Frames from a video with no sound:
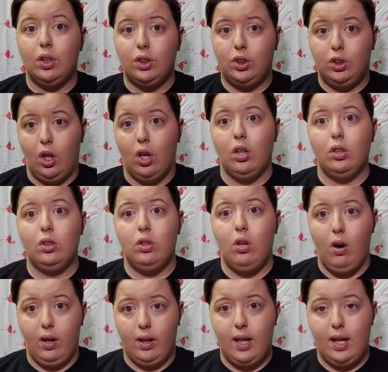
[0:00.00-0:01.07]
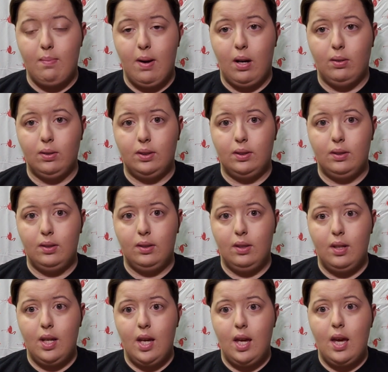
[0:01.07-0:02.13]
start talking about,
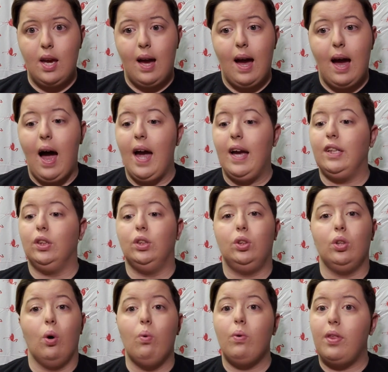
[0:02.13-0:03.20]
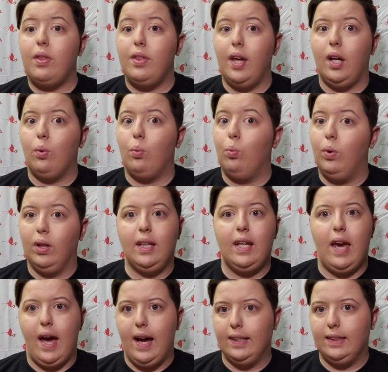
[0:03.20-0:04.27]
I don't think really
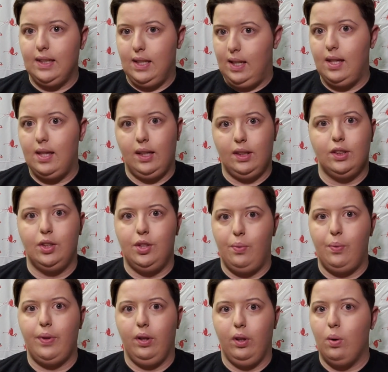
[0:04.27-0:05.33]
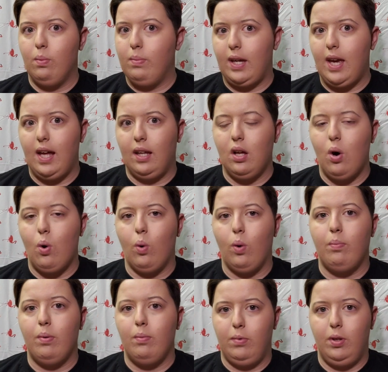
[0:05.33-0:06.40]
has anything to do with Miquela or
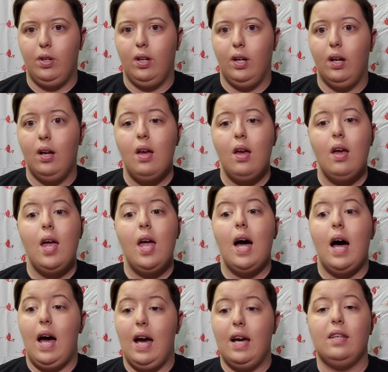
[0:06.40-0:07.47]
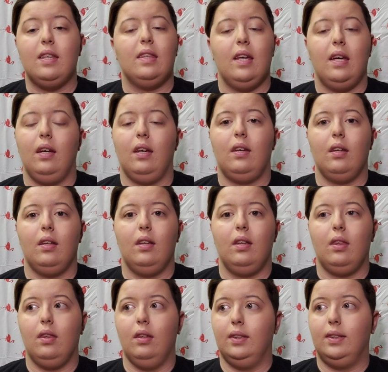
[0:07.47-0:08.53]
Bermuda. I think
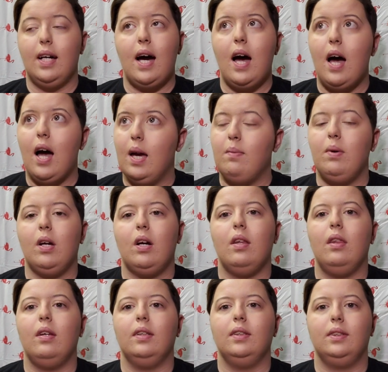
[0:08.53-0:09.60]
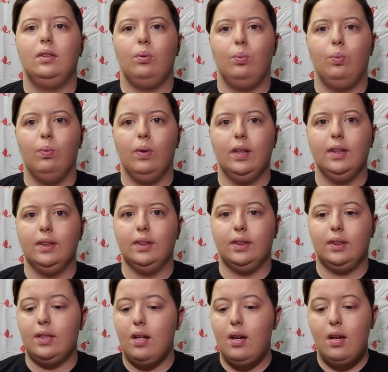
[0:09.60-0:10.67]
the timing on this
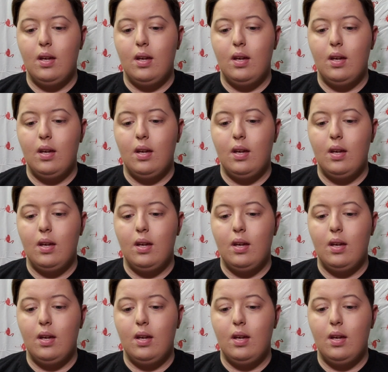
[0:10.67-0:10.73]
was